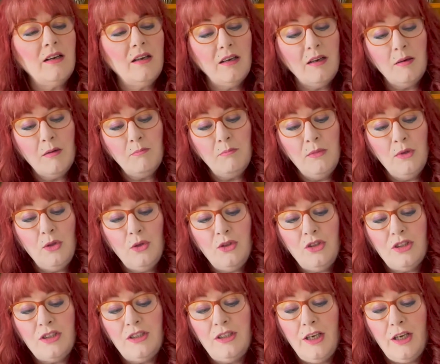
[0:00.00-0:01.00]
moose,
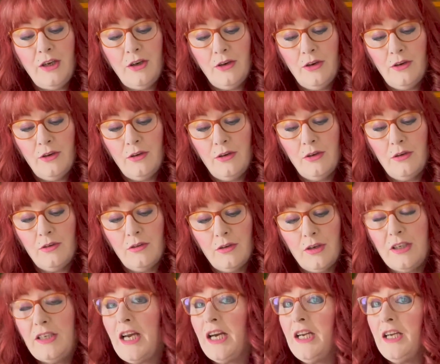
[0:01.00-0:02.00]
deer,
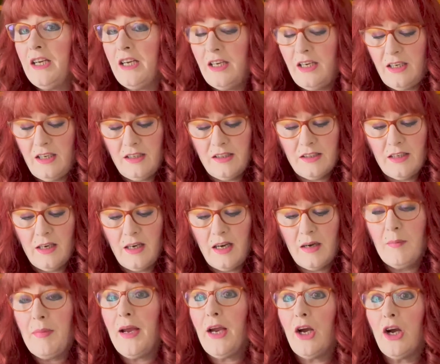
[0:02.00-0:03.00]
Canadian geese, and a
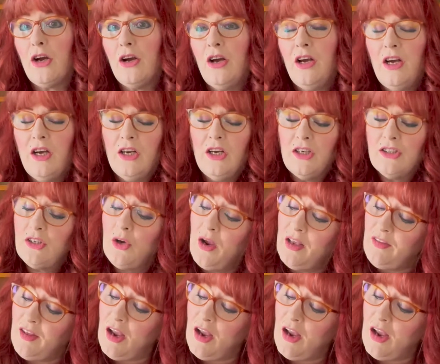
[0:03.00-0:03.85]
bear. So, and they